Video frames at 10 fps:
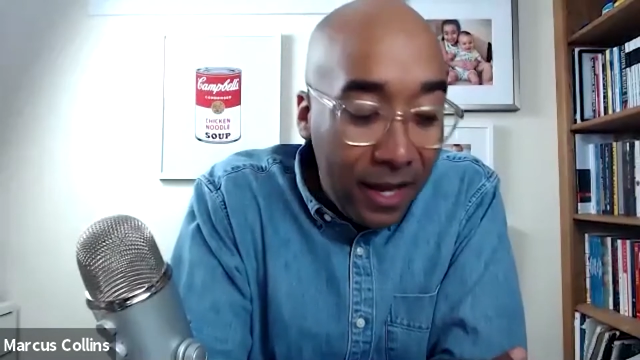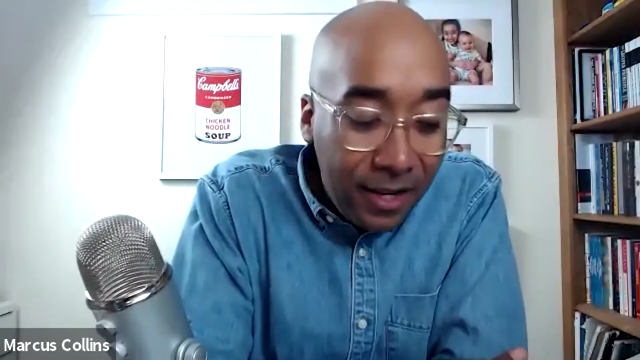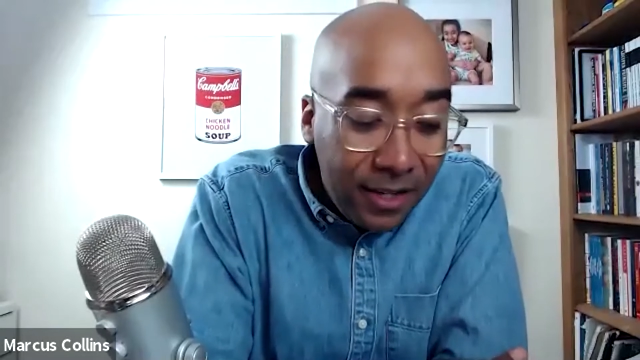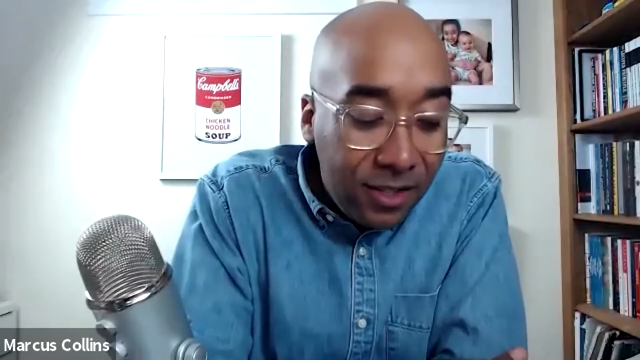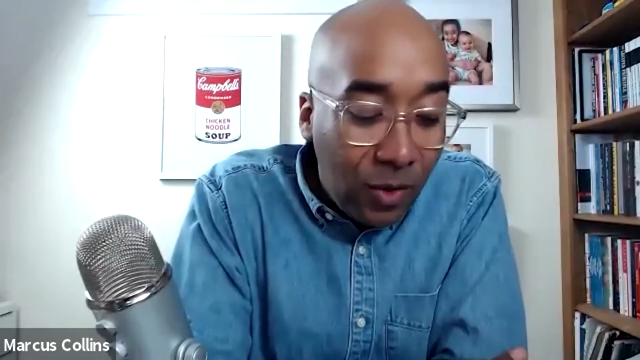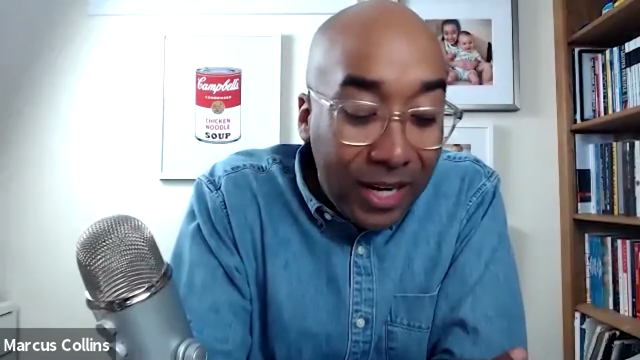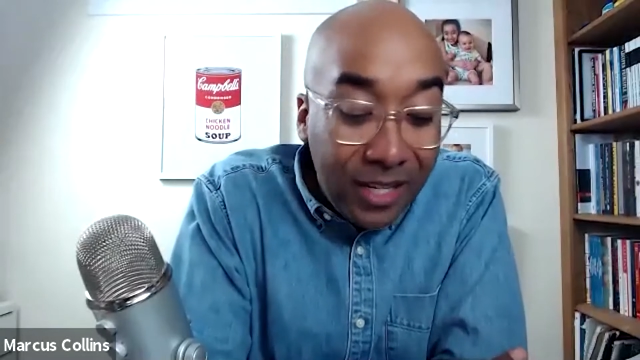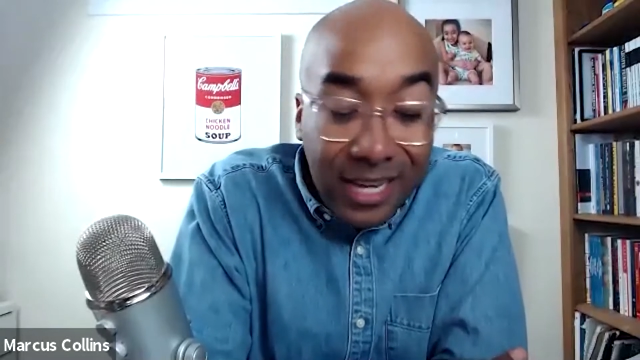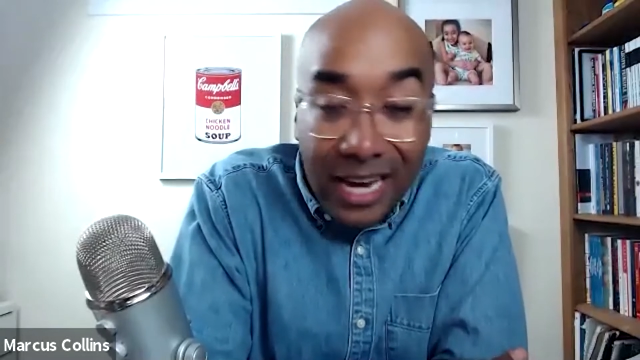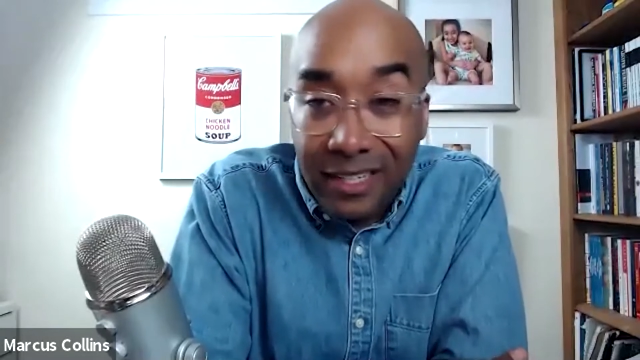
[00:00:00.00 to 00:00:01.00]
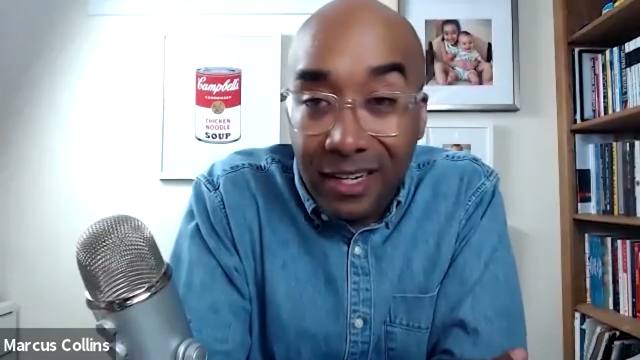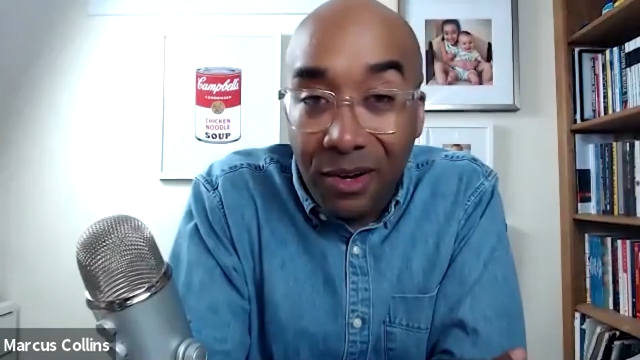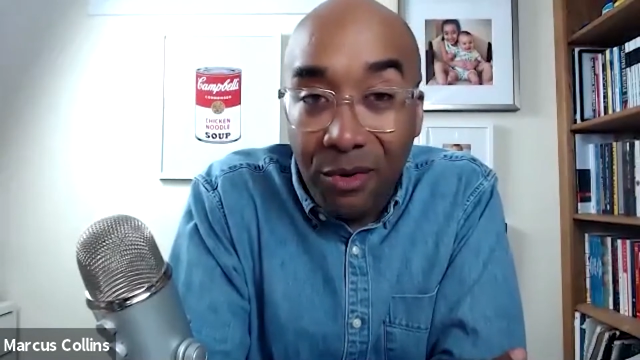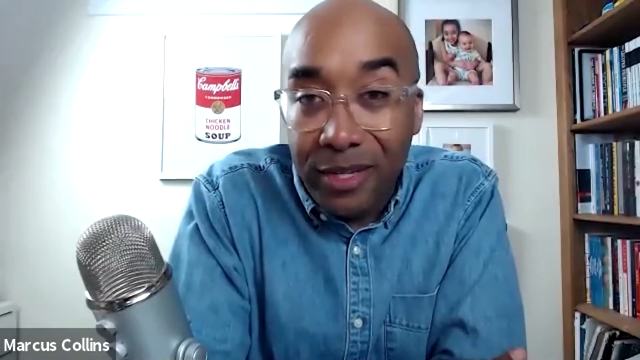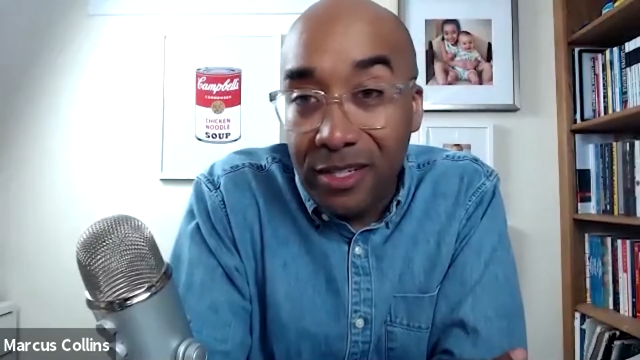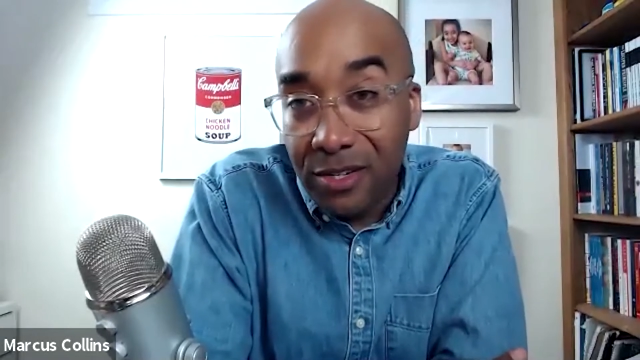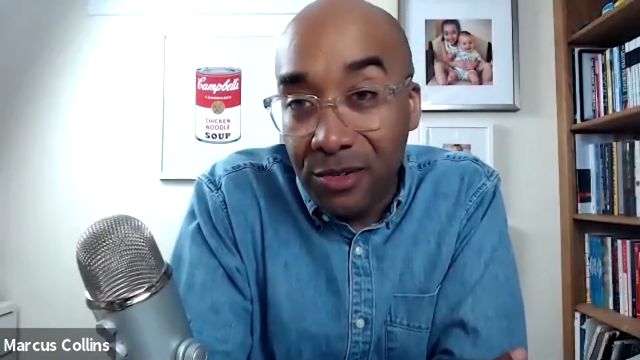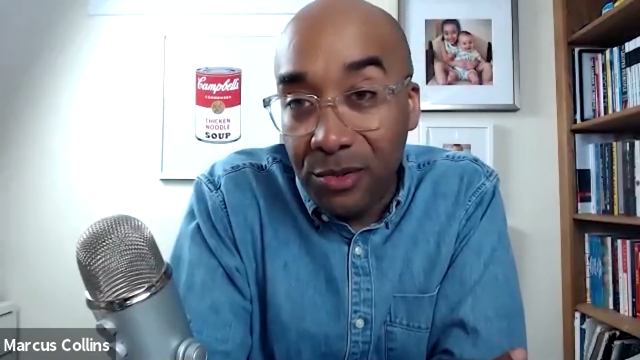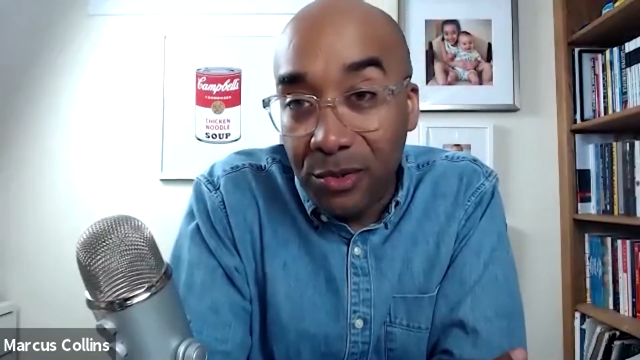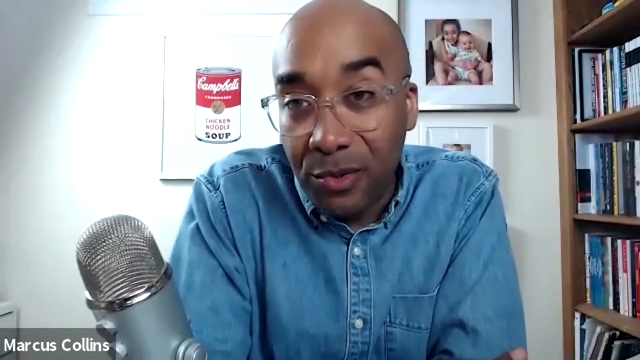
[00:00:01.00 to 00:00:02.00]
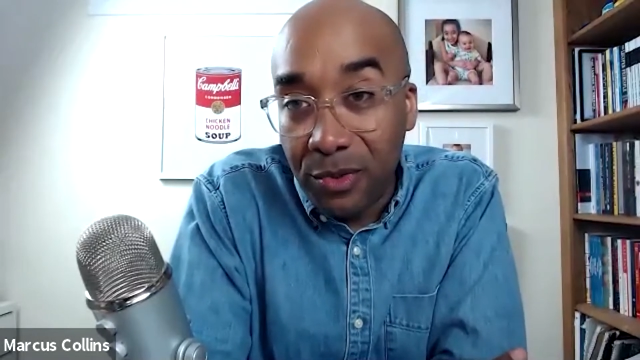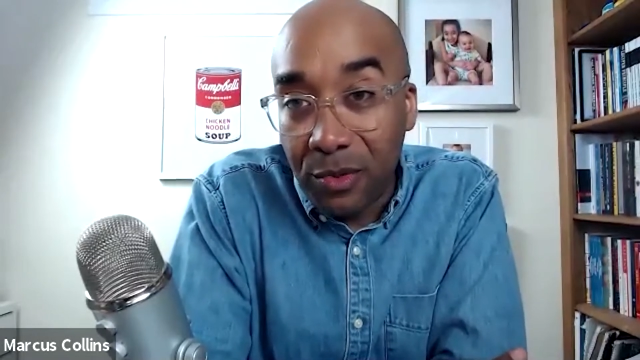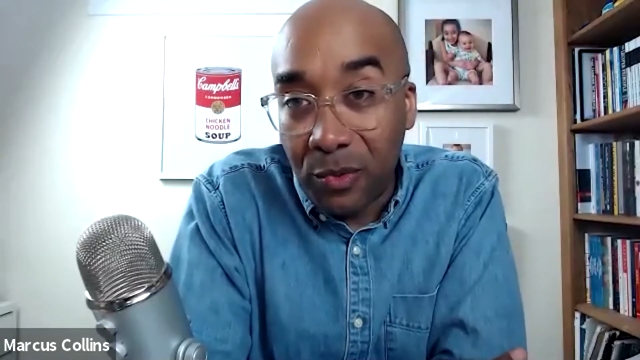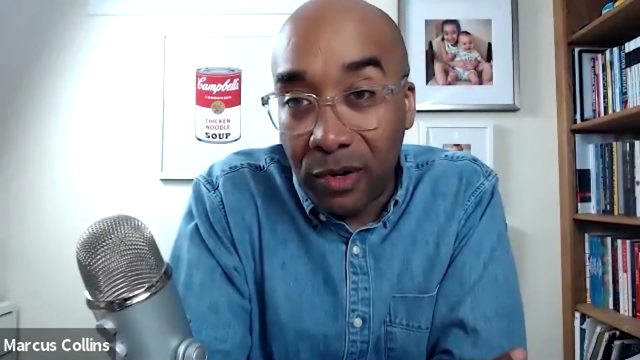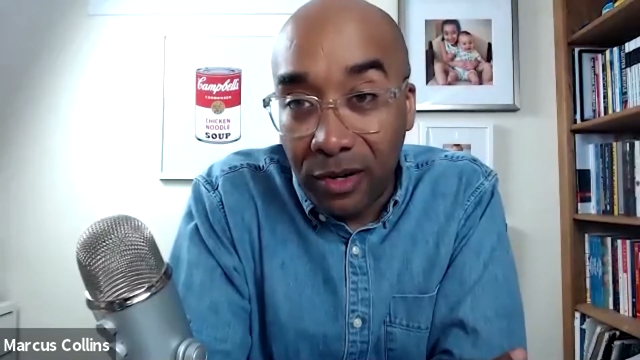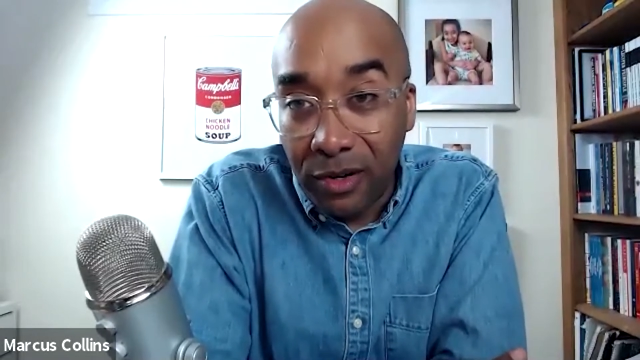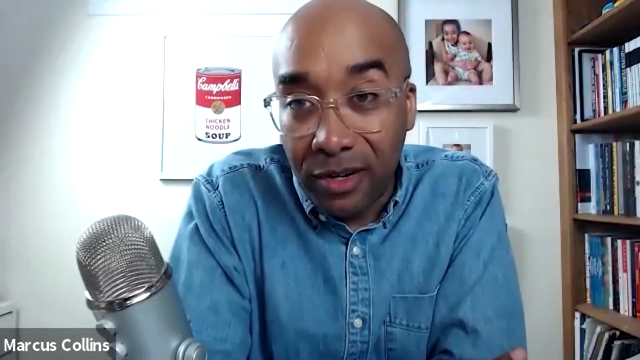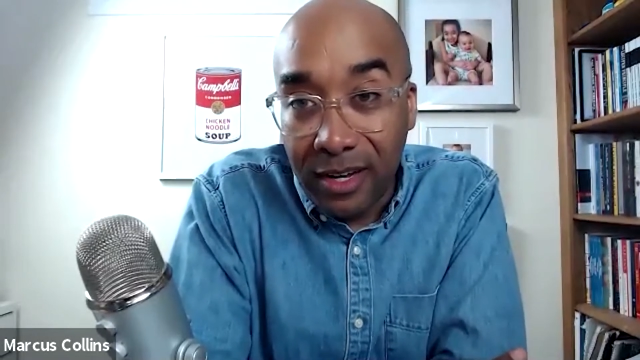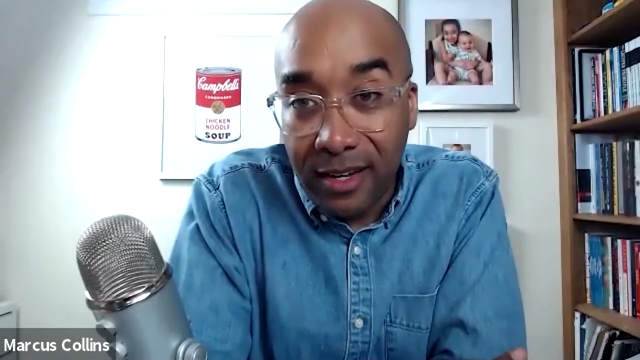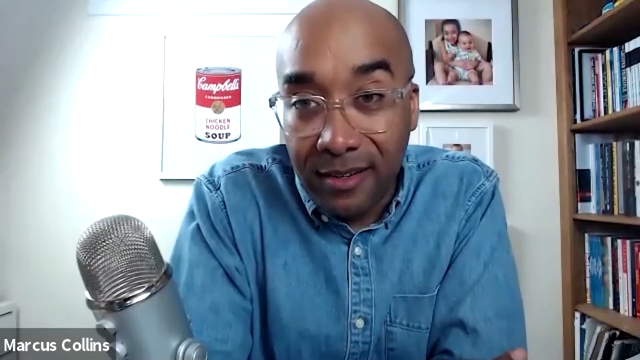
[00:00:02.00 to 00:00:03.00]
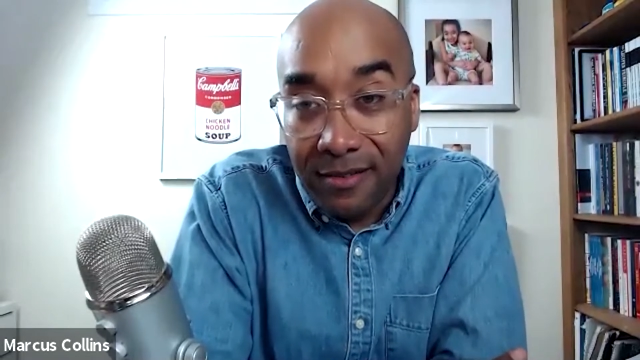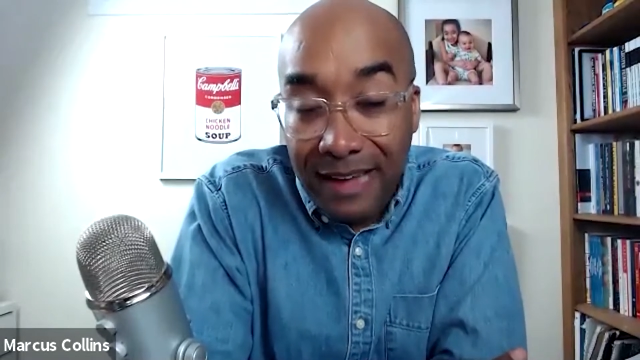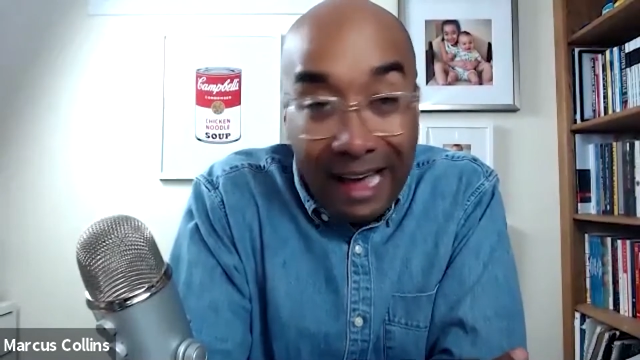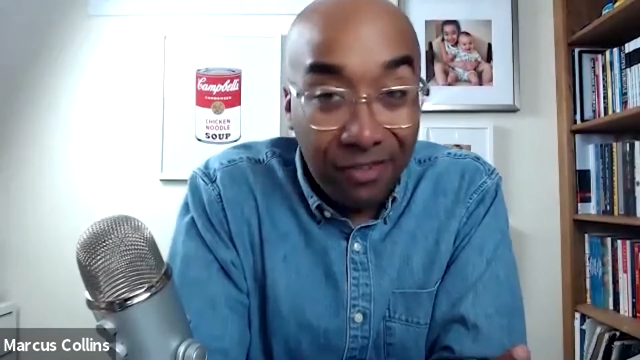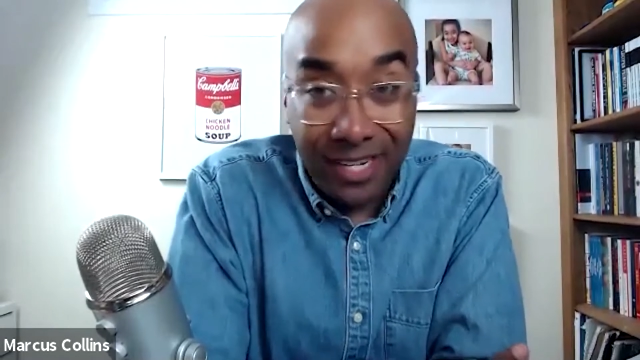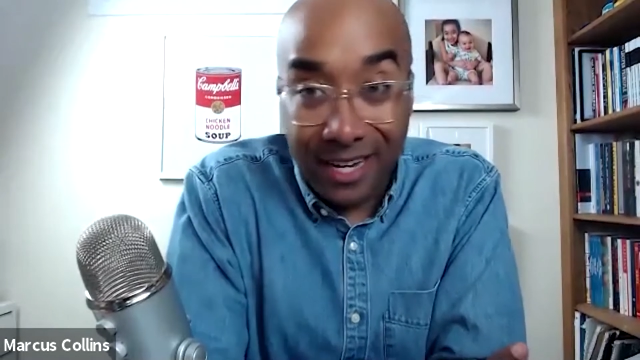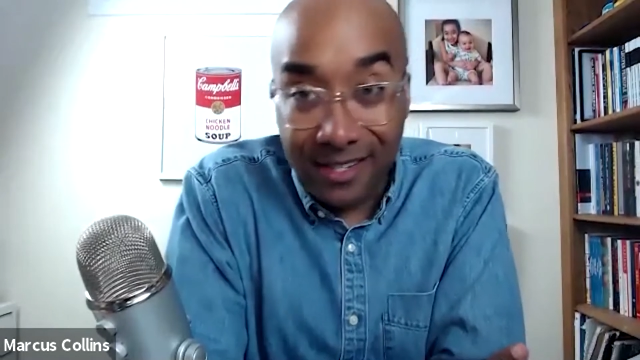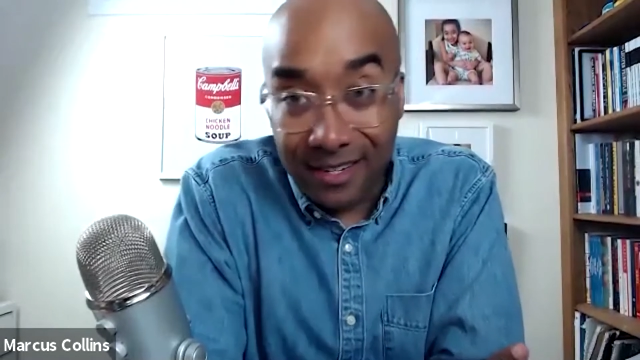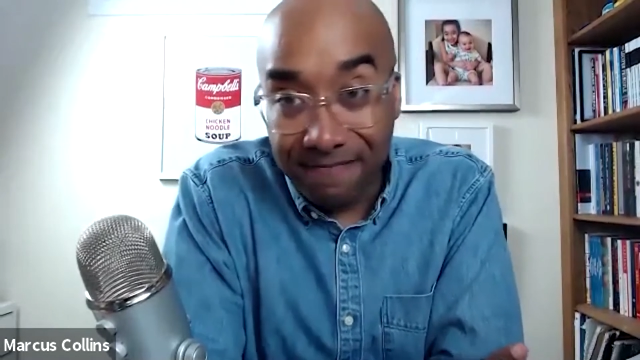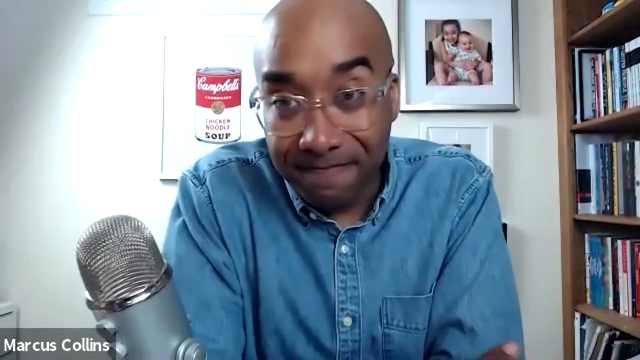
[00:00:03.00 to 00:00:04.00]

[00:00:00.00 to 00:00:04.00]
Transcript: So I decided to go into the world of advertising.